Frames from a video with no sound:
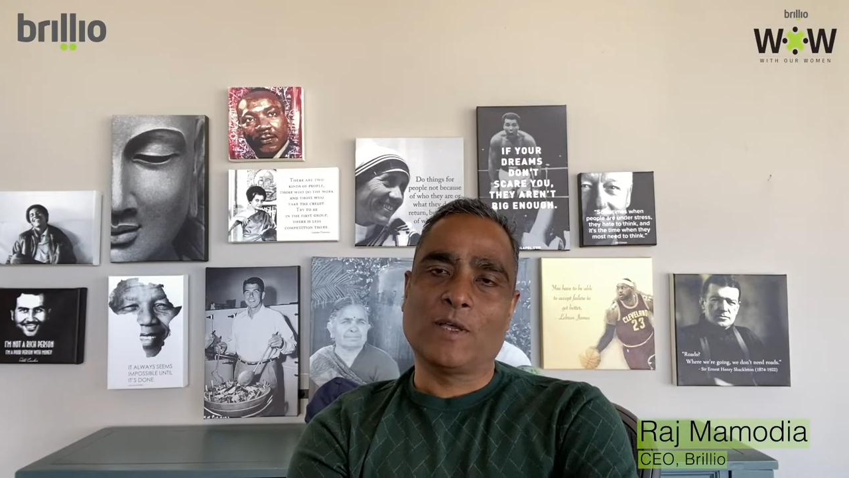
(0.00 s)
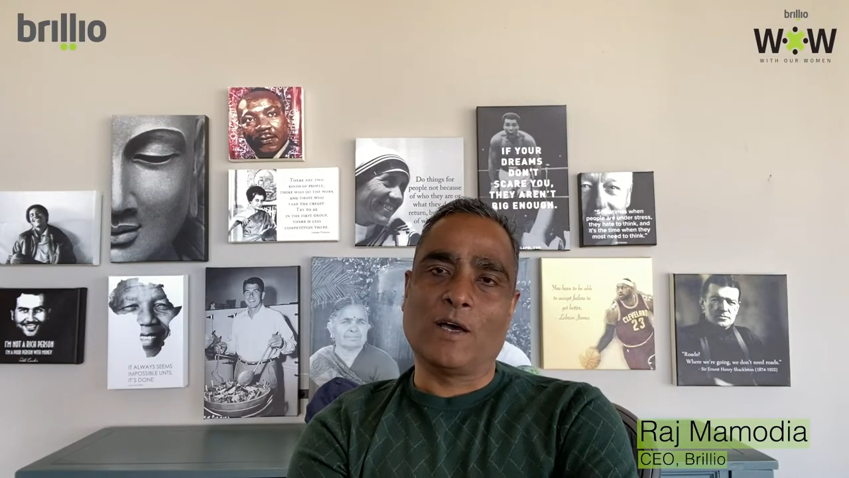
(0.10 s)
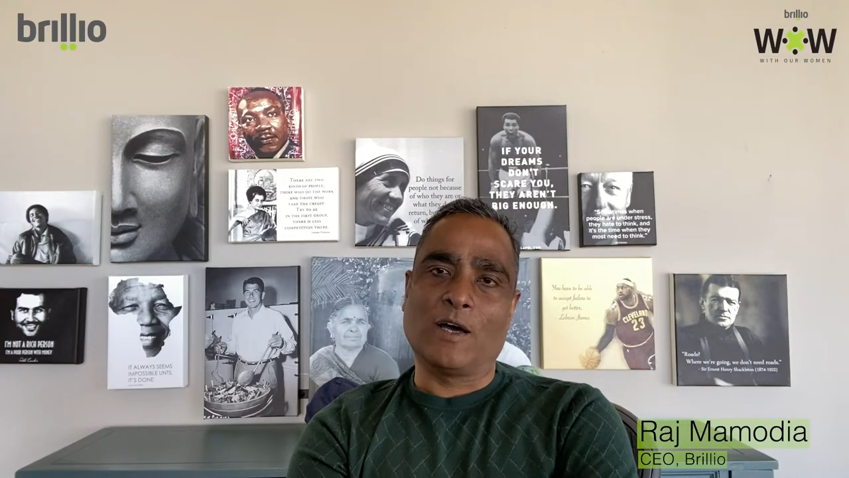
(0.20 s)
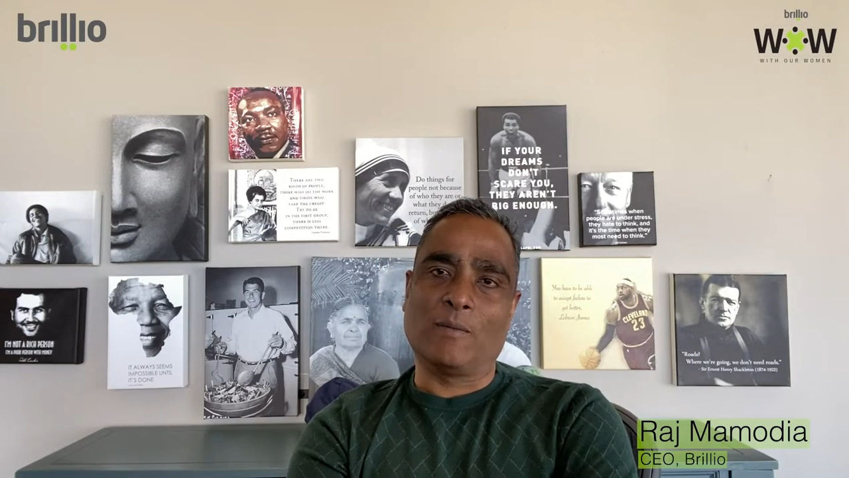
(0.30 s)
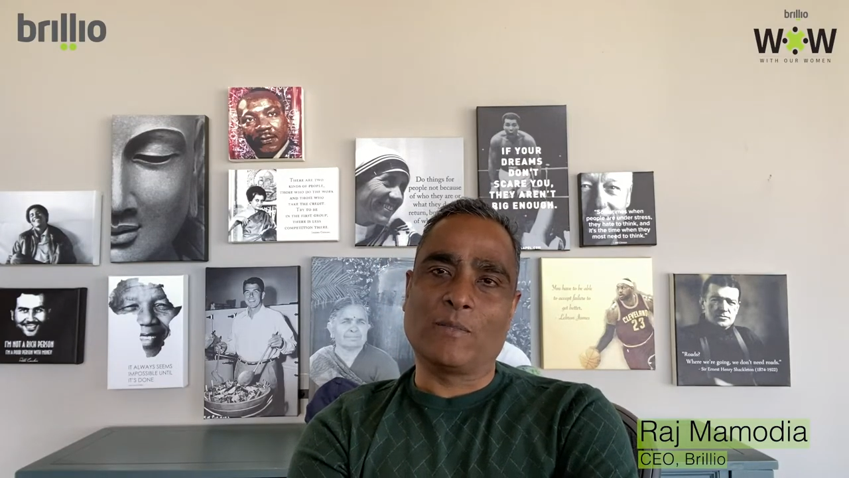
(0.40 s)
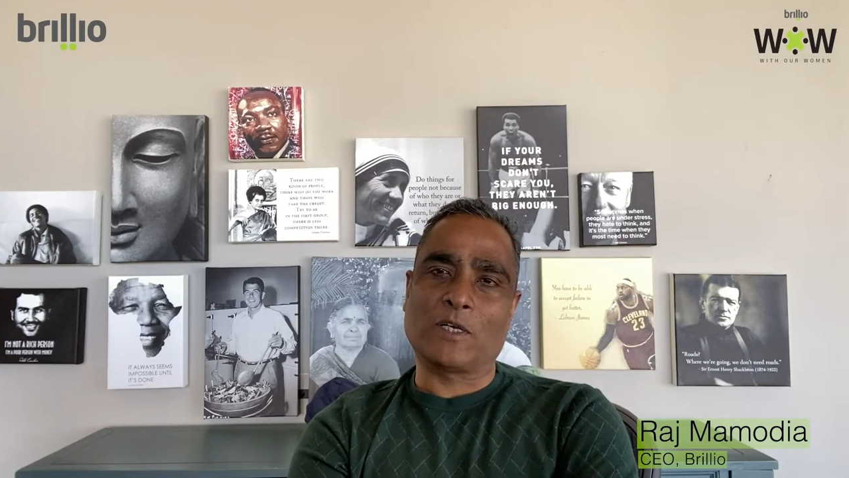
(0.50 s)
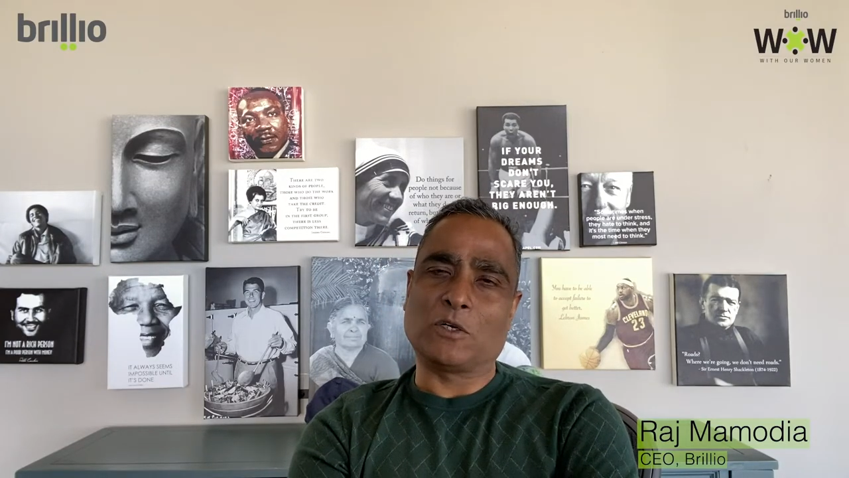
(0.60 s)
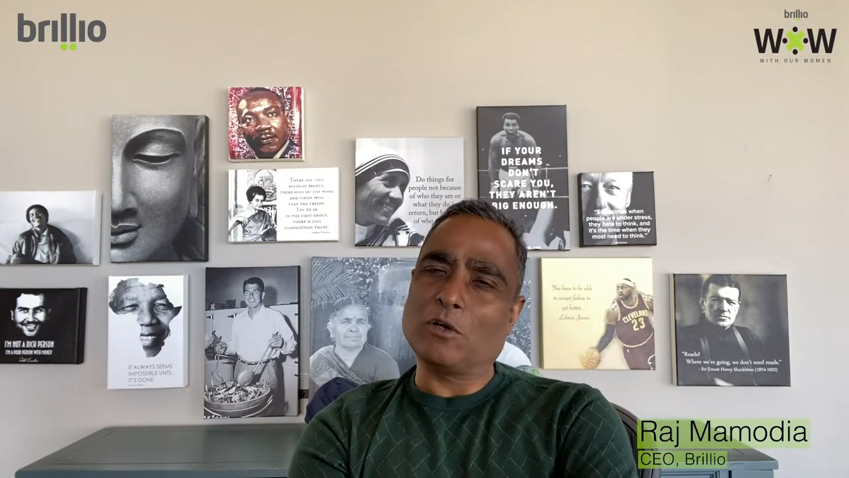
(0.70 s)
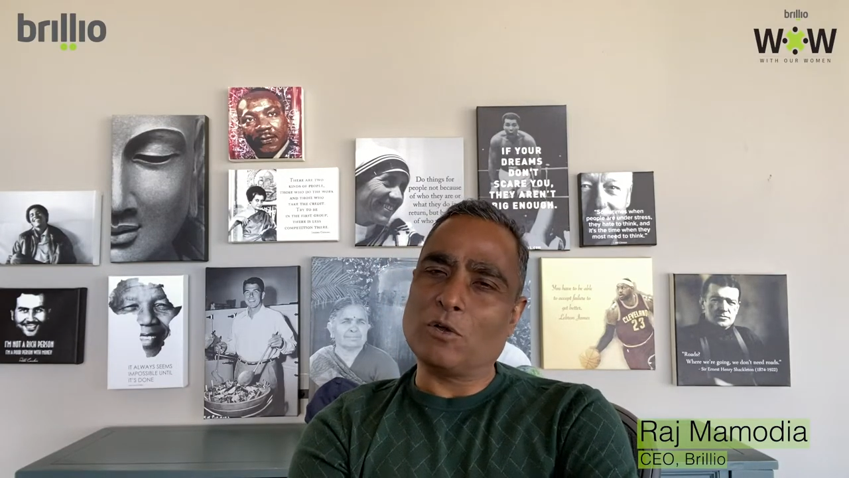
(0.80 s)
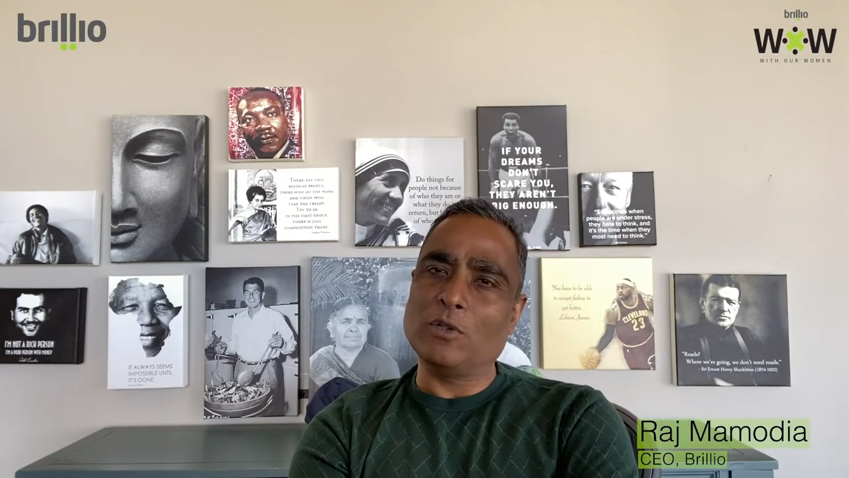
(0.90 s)
um, that
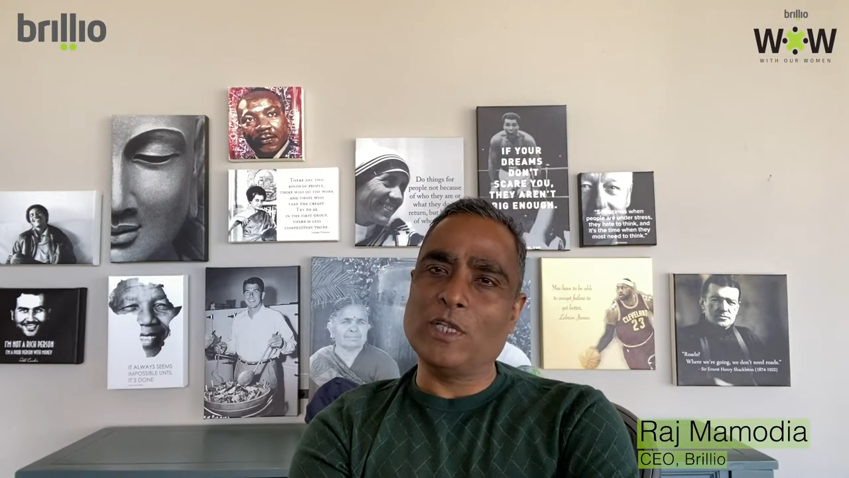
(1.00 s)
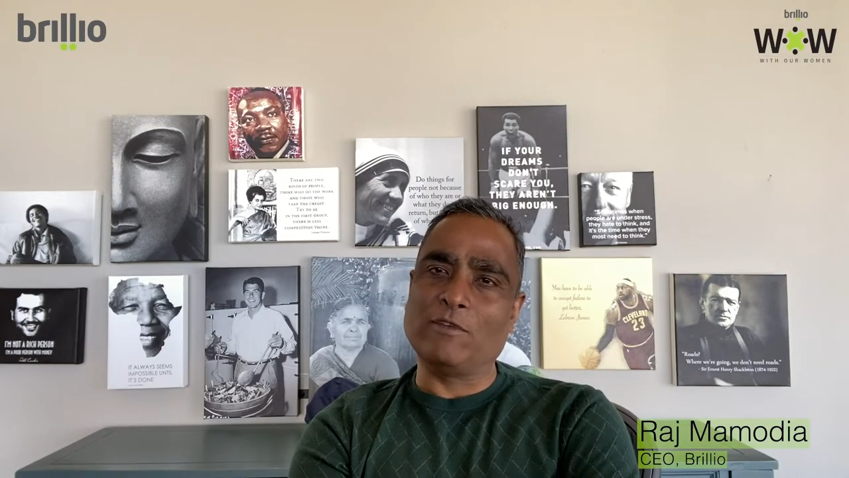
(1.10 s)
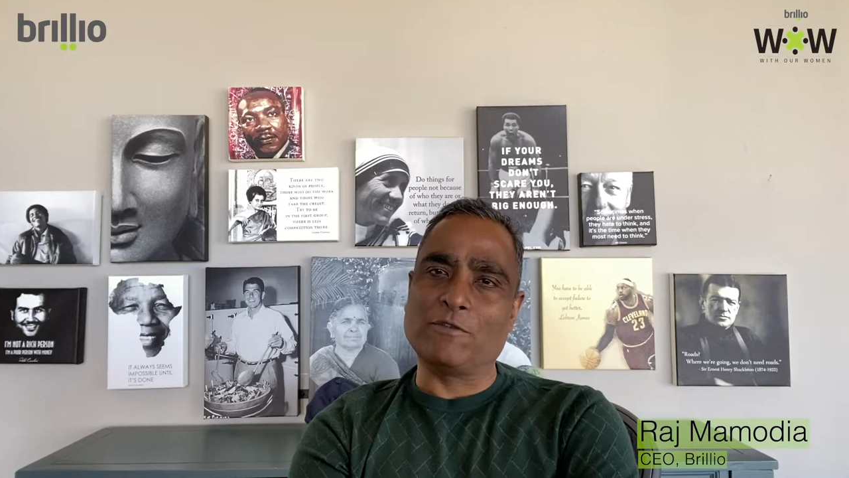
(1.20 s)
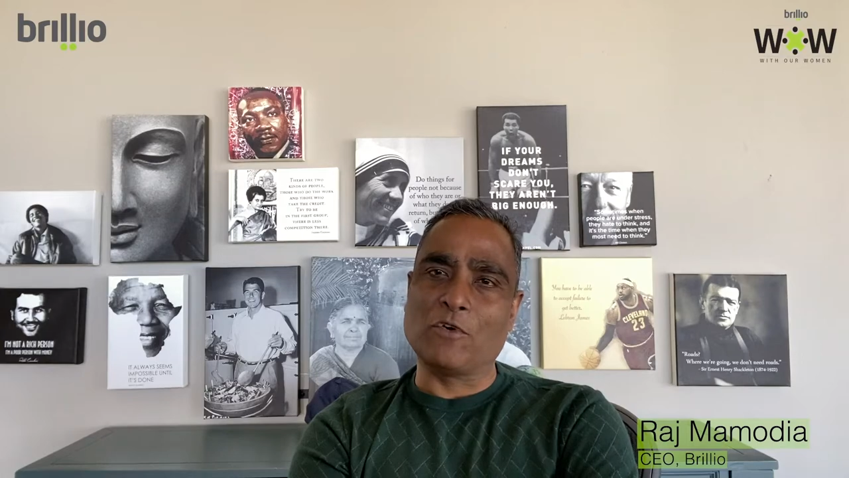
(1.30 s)
not only we